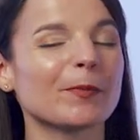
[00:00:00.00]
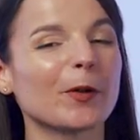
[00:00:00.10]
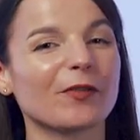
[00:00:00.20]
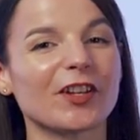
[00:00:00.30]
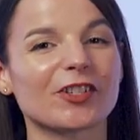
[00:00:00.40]

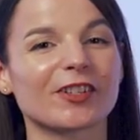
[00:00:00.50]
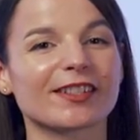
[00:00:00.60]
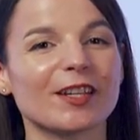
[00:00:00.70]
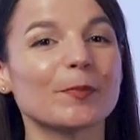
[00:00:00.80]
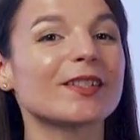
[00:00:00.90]
motivational
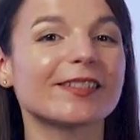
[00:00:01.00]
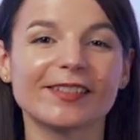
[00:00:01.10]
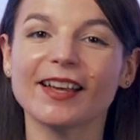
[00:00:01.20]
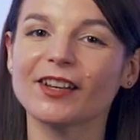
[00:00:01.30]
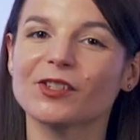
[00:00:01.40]
tips,
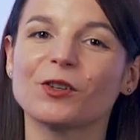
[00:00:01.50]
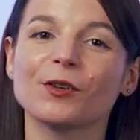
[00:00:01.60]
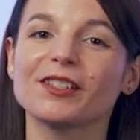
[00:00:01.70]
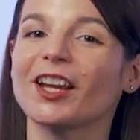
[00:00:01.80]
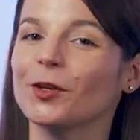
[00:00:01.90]
study
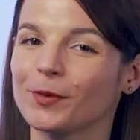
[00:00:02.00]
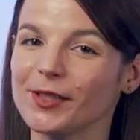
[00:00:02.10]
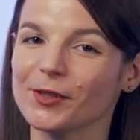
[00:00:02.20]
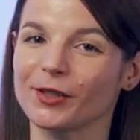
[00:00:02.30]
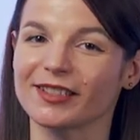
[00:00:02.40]
tools, and
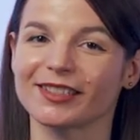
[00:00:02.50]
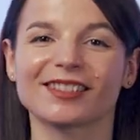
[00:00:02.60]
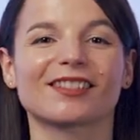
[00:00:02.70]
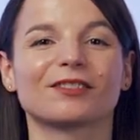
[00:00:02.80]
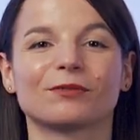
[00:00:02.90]

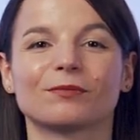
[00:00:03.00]
resources.